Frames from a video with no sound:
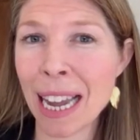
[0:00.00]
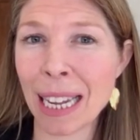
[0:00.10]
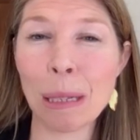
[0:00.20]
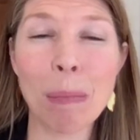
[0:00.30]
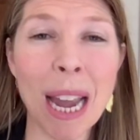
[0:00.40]

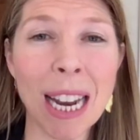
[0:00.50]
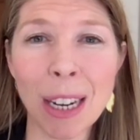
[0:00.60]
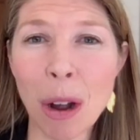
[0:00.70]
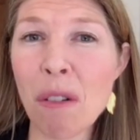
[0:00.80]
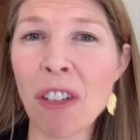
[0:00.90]

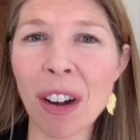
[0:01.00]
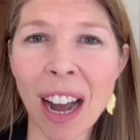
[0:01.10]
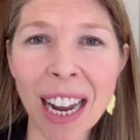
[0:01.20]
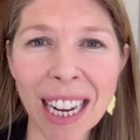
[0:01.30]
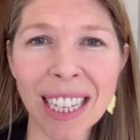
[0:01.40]
expanded
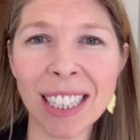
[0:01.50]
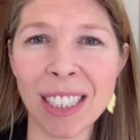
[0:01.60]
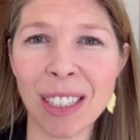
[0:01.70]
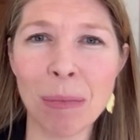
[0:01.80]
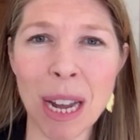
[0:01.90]
overnight
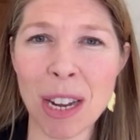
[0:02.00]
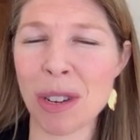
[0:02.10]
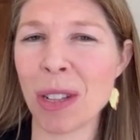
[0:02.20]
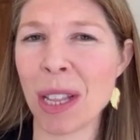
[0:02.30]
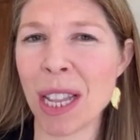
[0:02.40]
to make
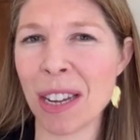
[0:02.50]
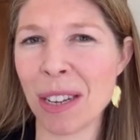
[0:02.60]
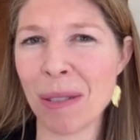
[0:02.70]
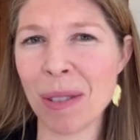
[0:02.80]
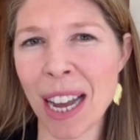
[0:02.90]
sure that they could
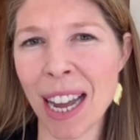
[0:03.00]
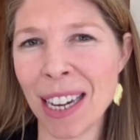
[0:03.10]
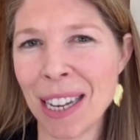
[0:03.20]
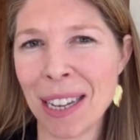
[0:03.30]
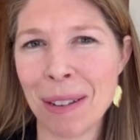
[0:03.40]
do that